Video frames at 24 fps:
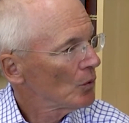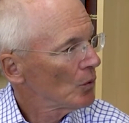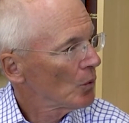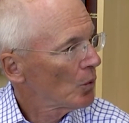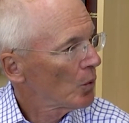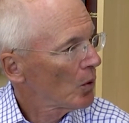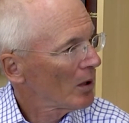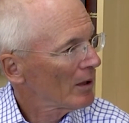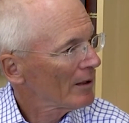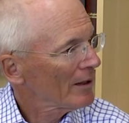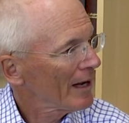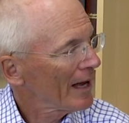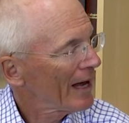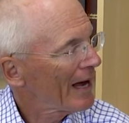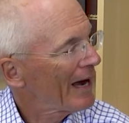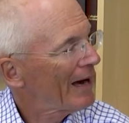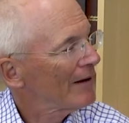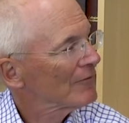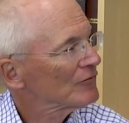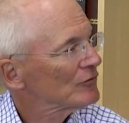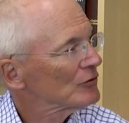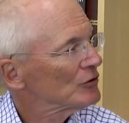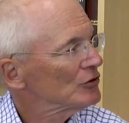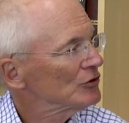what
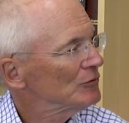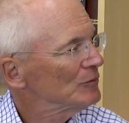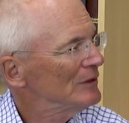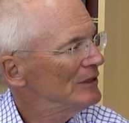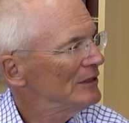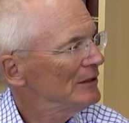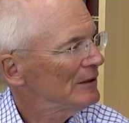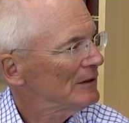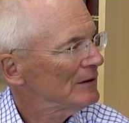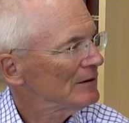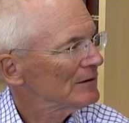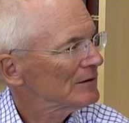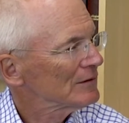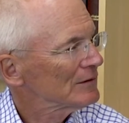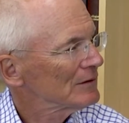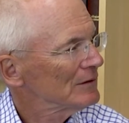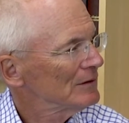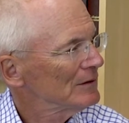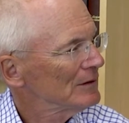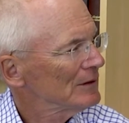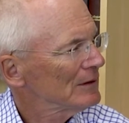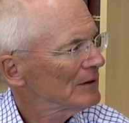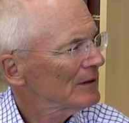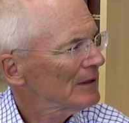average means.
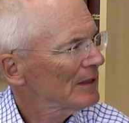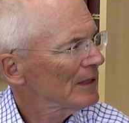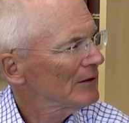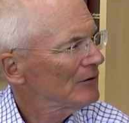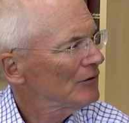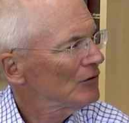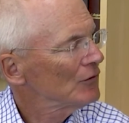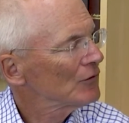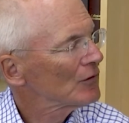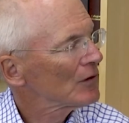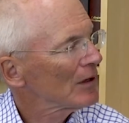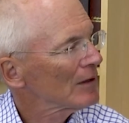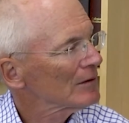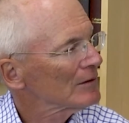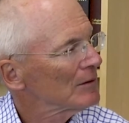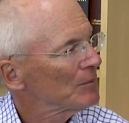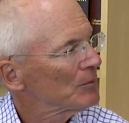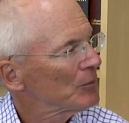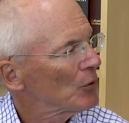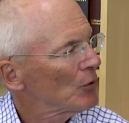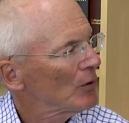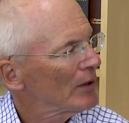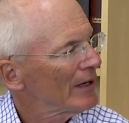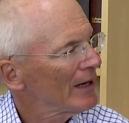And you've got to
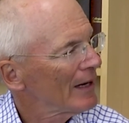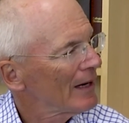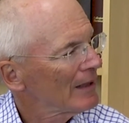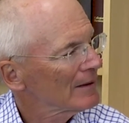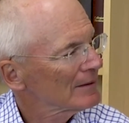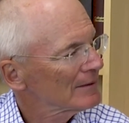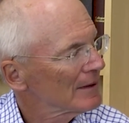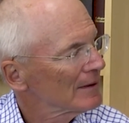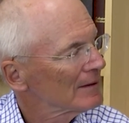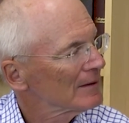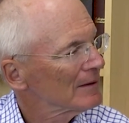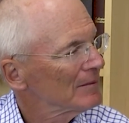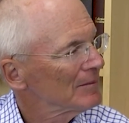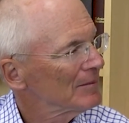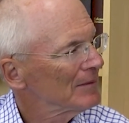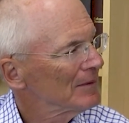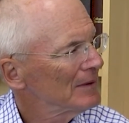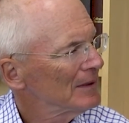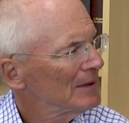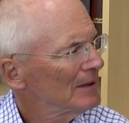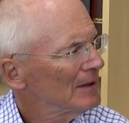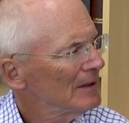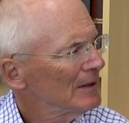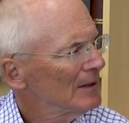point out to them
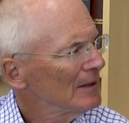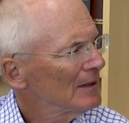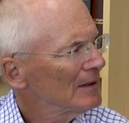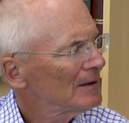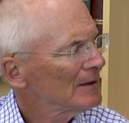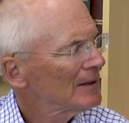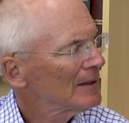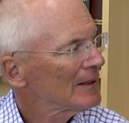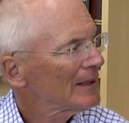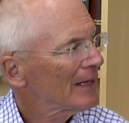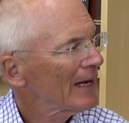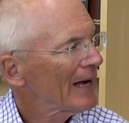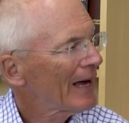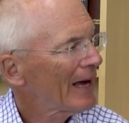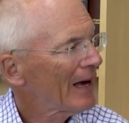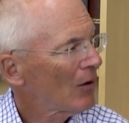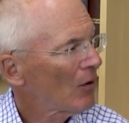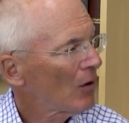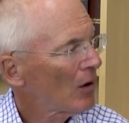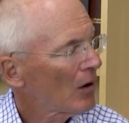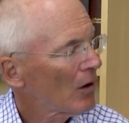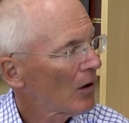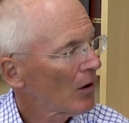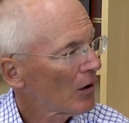that
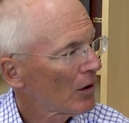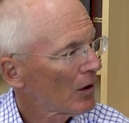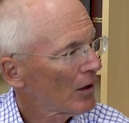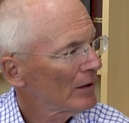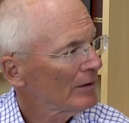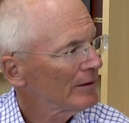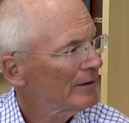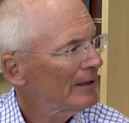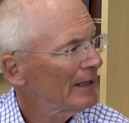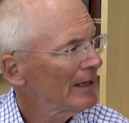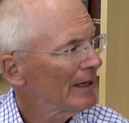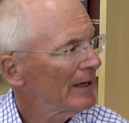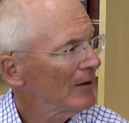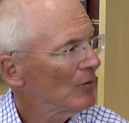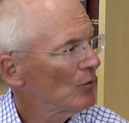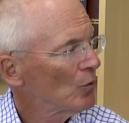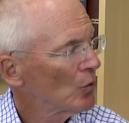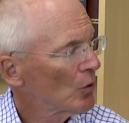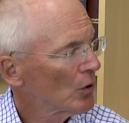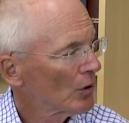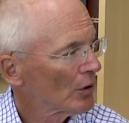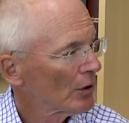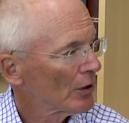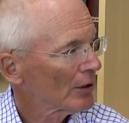how hard they
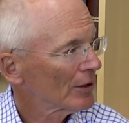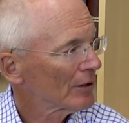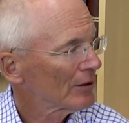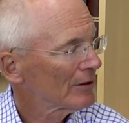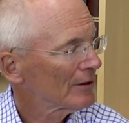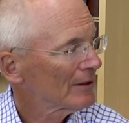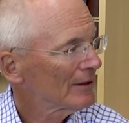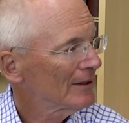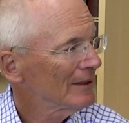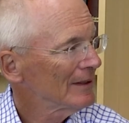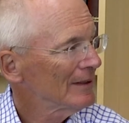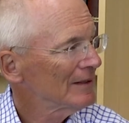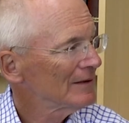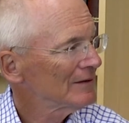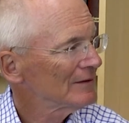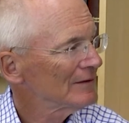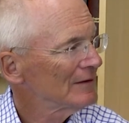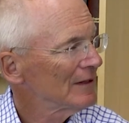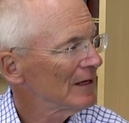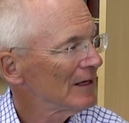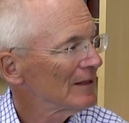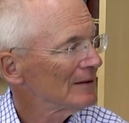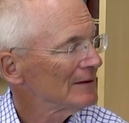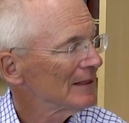work is
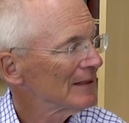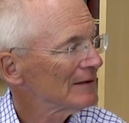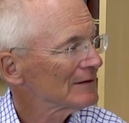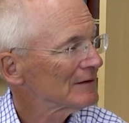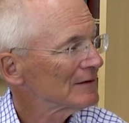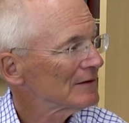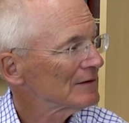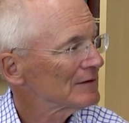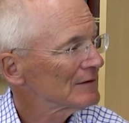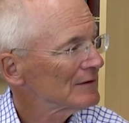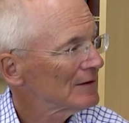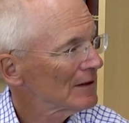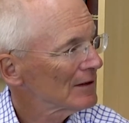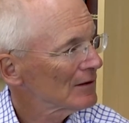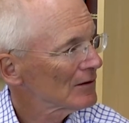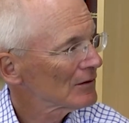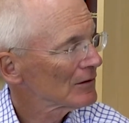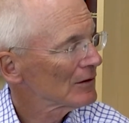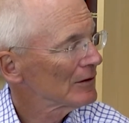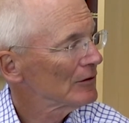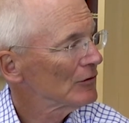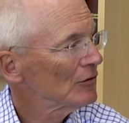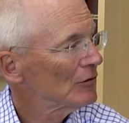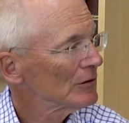not
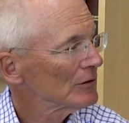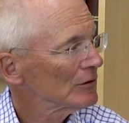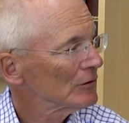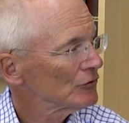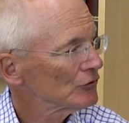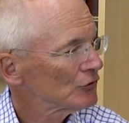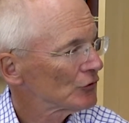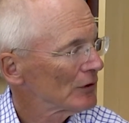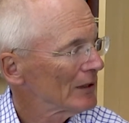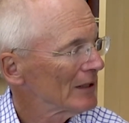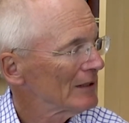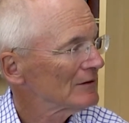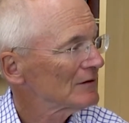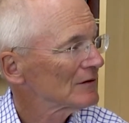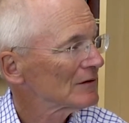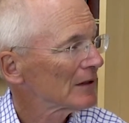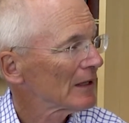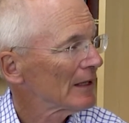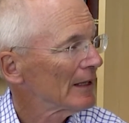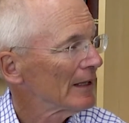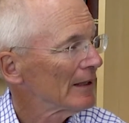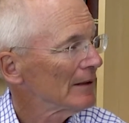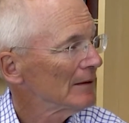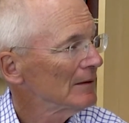necessarily going to
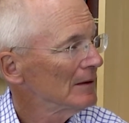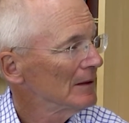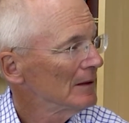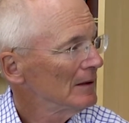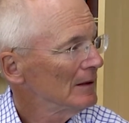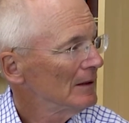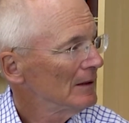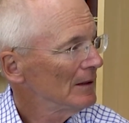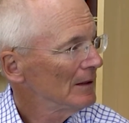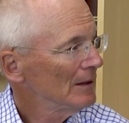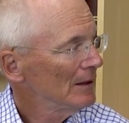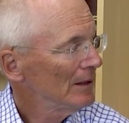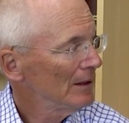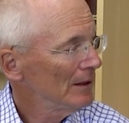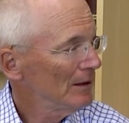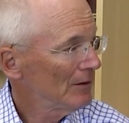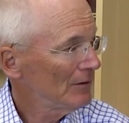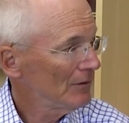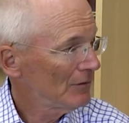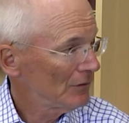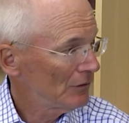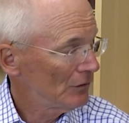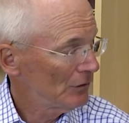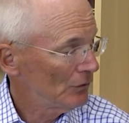translate
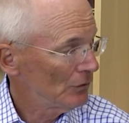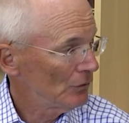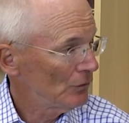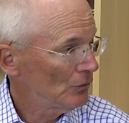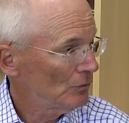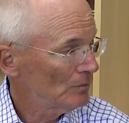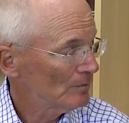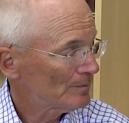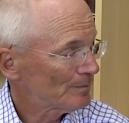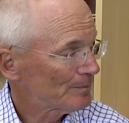into